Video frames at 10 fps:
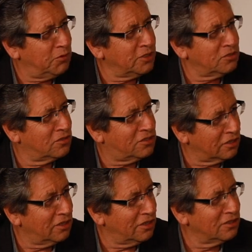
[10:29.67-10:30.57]
Division
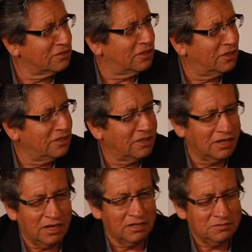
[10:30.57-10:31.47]
Series, and
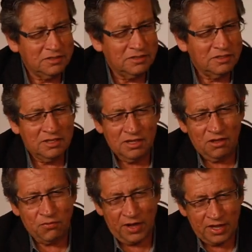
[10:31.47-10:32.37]

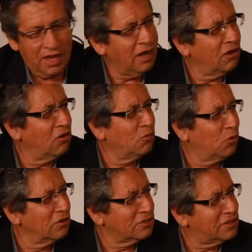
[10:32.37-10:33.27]
if I can, I go to the
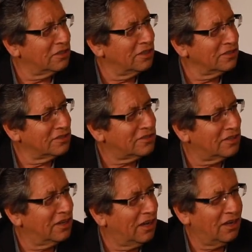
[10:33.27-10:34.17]
World Series.
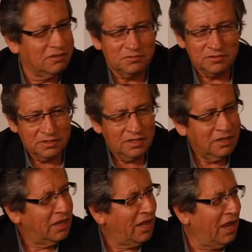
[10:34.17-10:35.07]

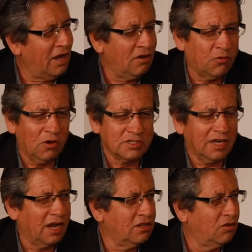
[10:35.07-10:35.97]
And of course,
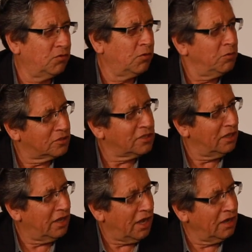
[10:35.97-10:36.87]
I got a degree from
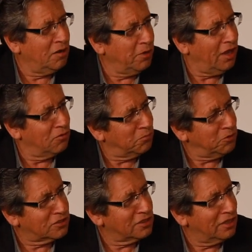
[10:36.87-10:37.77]
UCLA. I got an MBA from
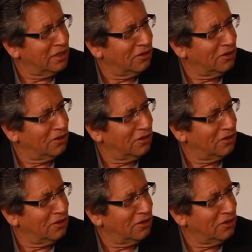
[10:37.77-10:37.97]
UCLA.